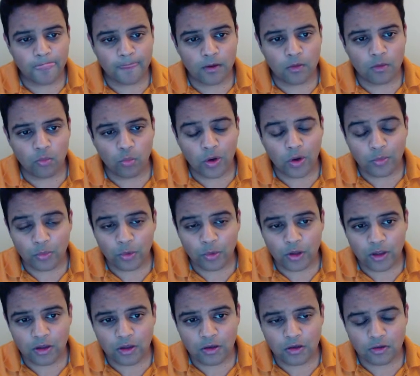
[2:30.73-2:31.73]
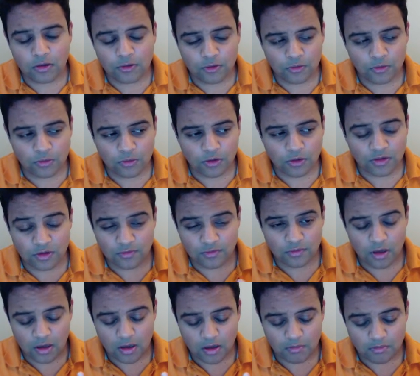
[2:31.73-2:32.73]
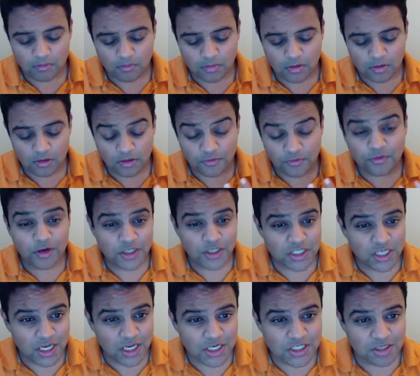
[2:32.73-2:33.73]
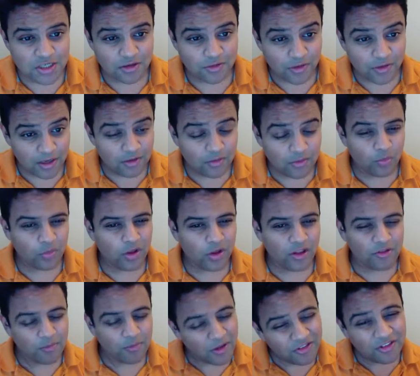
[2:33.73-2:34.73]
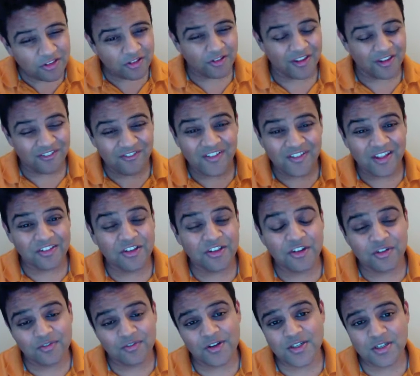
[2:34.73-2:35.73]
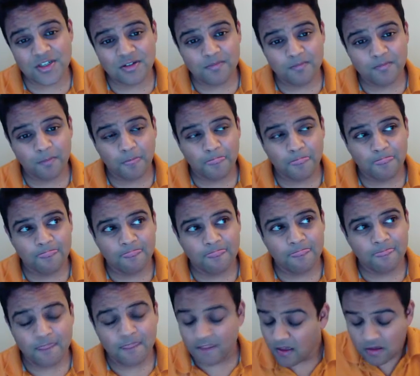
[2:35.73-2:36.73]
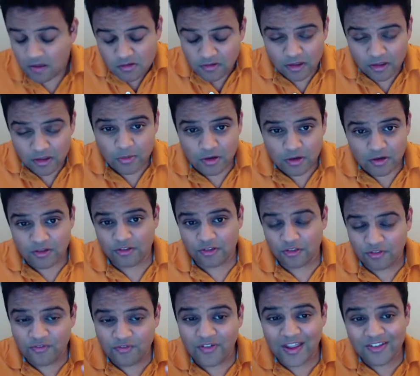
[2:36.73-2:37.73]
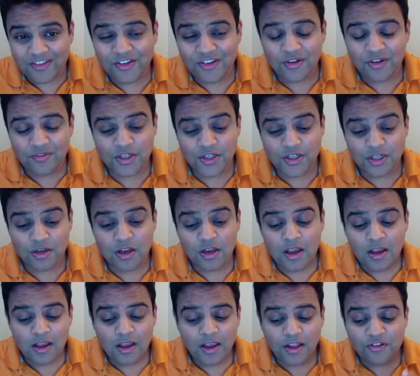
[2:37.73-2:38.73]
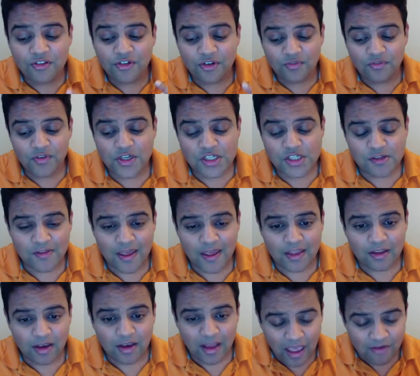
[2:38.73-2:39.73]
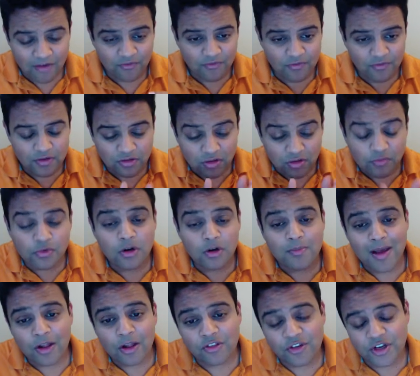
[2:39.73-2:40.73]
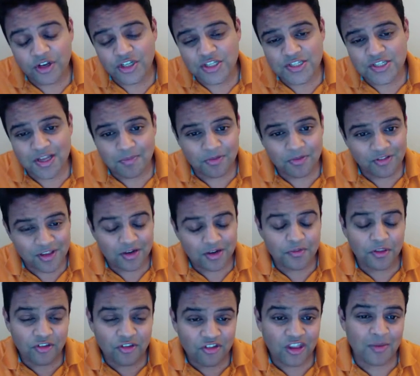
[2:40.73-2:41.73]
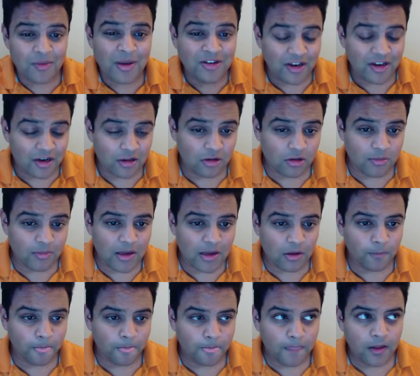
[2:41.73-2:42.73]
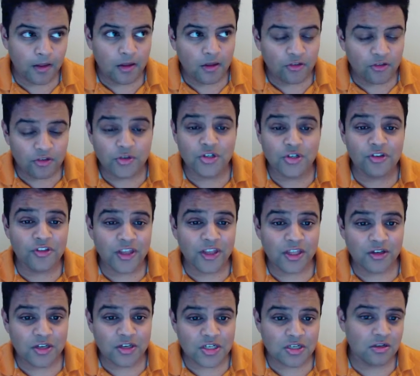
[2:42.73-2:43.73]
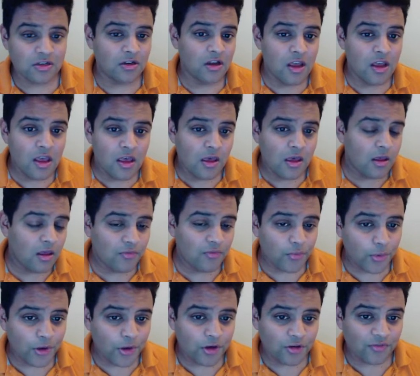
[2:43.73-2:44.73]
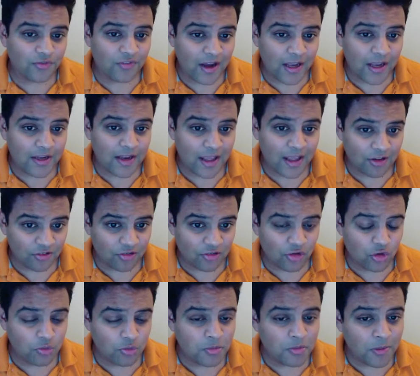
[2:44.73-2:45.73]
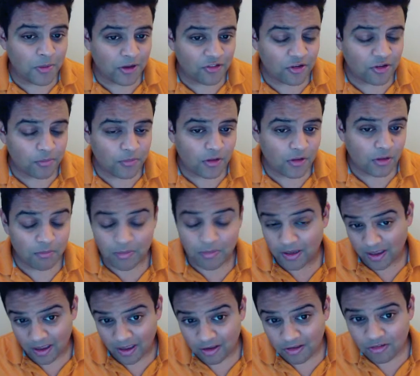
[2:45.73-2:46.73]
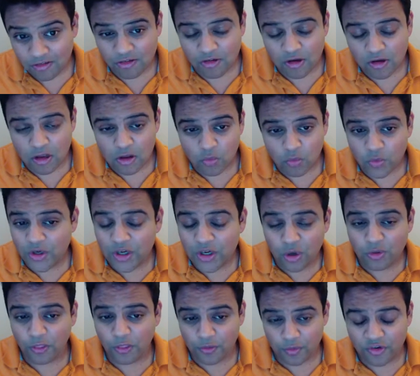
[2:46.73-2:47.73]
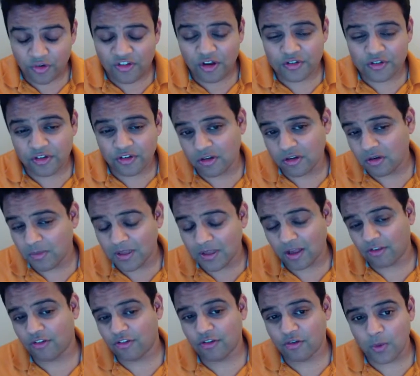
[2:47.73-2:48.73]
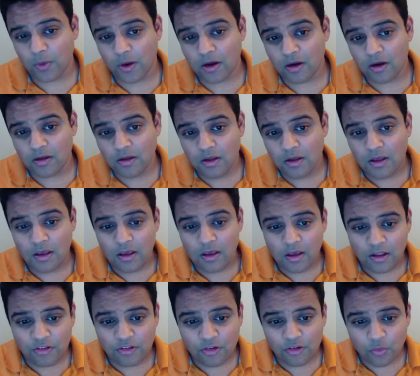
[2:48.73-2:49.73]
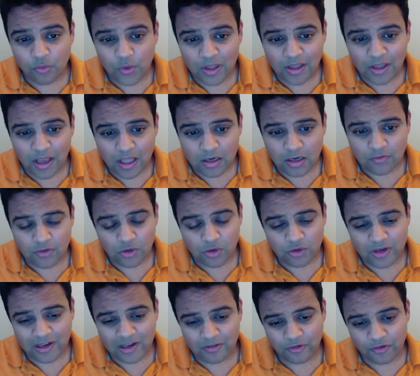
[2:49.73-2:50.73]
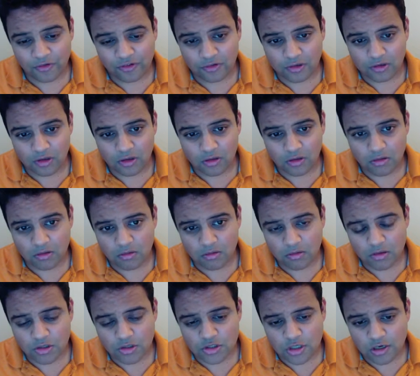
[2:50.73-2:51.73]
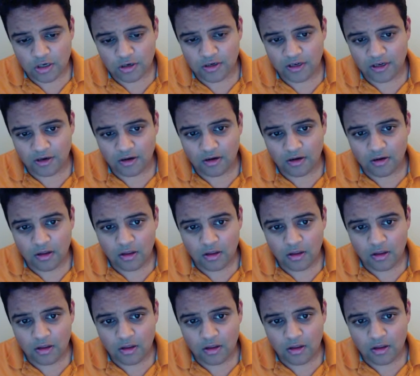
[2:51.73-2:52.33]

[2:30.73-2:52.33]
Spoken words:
When we do a differentiation, right, it's basically a fancy division. That's what it is. It's fancy division. It's a division that can have different amounts at each step instead of the same identical amount. So just like addition, if we're going to divide x cubed by something, by x, we know that the result is going to be x squared. And so we can kind of go down this little chart here.